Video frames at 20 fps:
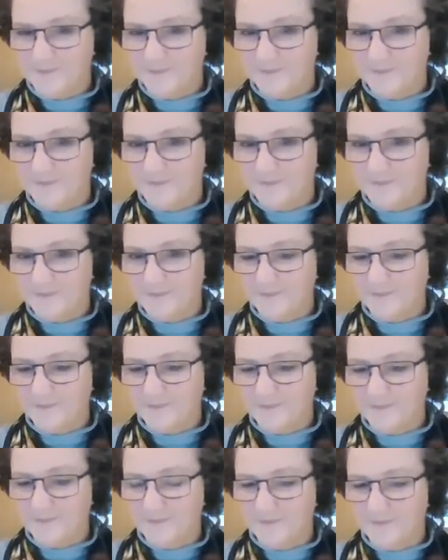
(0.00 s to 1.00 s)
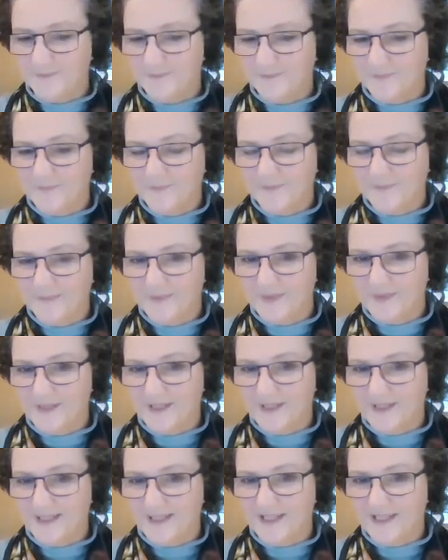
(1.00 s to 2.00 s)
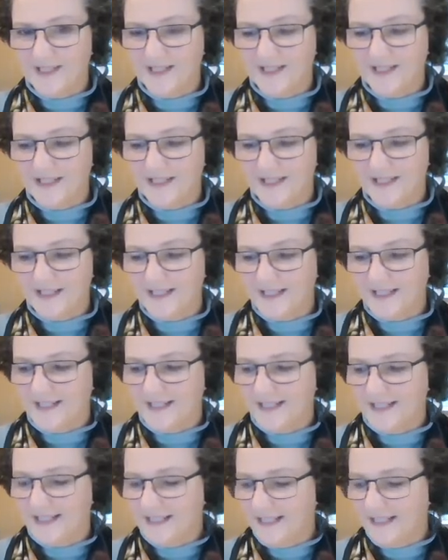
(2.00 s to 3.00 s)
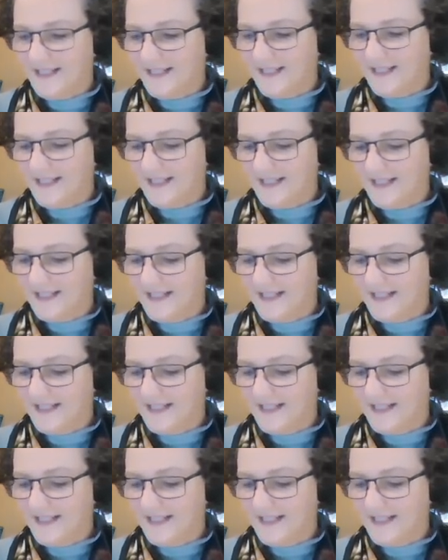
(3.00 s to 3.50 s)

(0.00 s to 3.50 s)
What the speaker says: (silent)